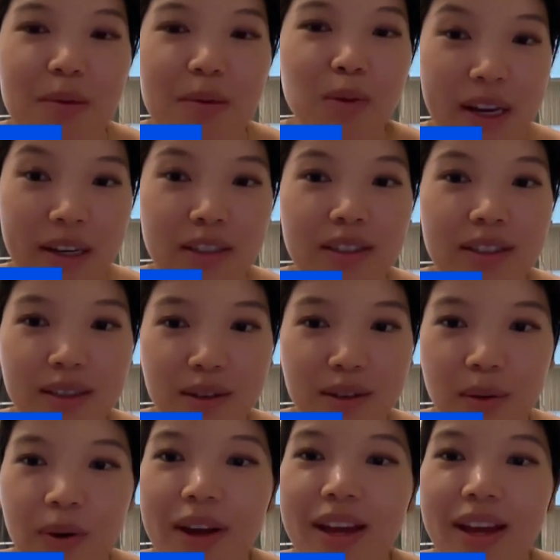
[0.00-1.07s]
brings
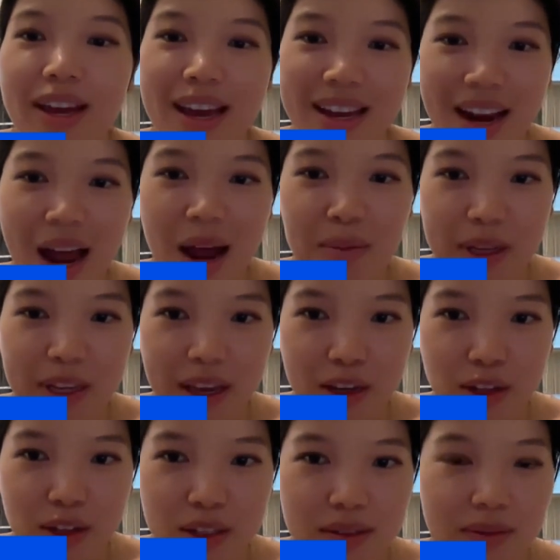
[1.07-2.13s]
to an
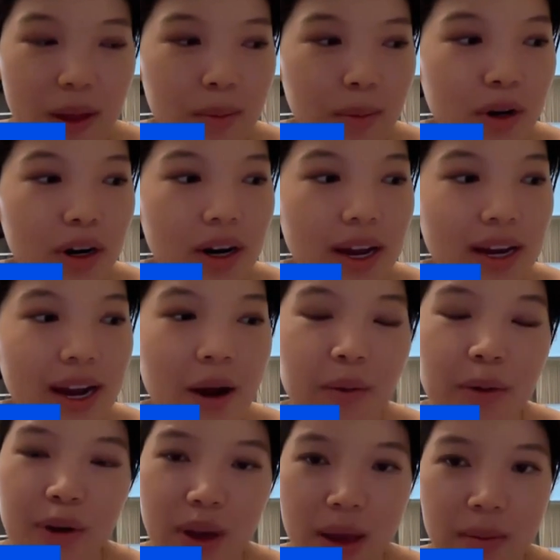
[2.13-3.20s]
application developer, and how
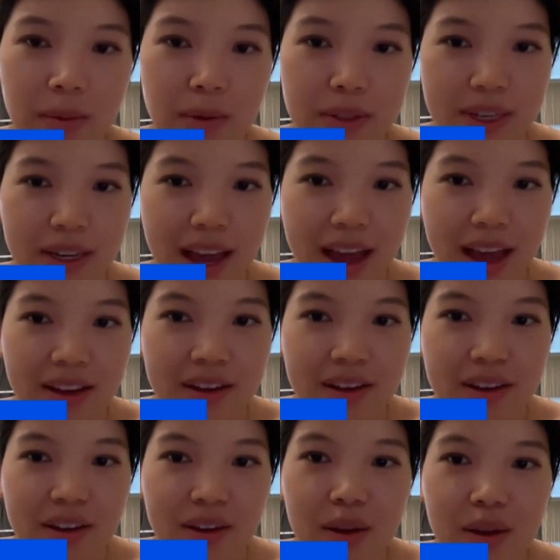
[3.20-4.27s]
are you able to get
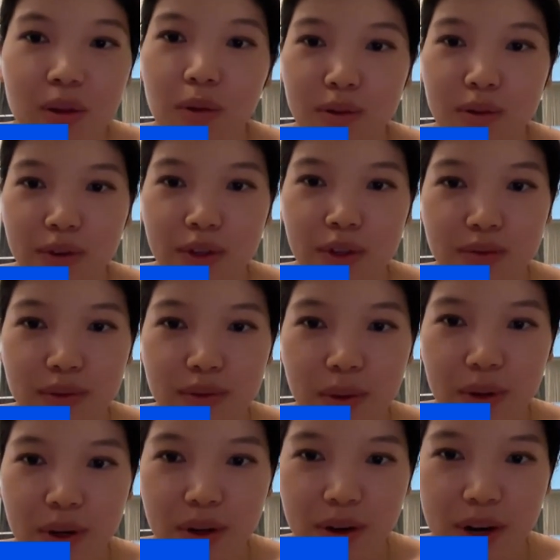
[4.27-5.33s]
those first few
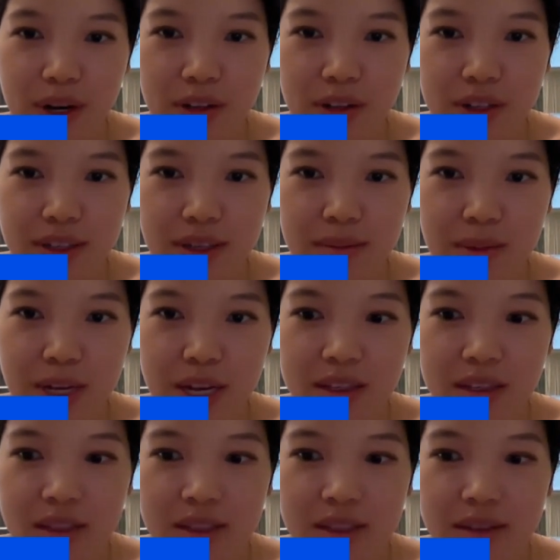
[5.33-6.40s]
integrations in
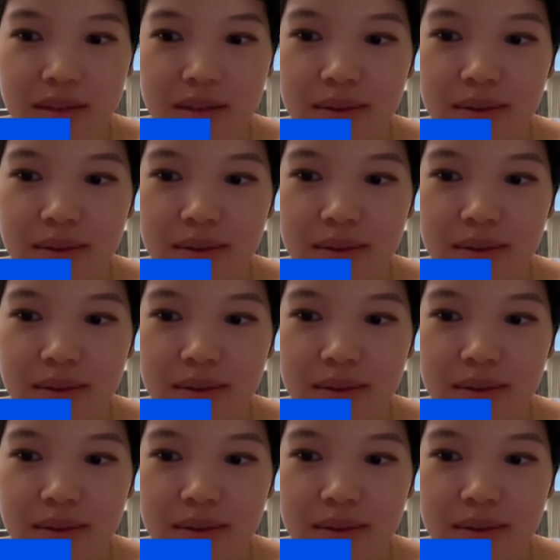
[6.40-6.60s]
place?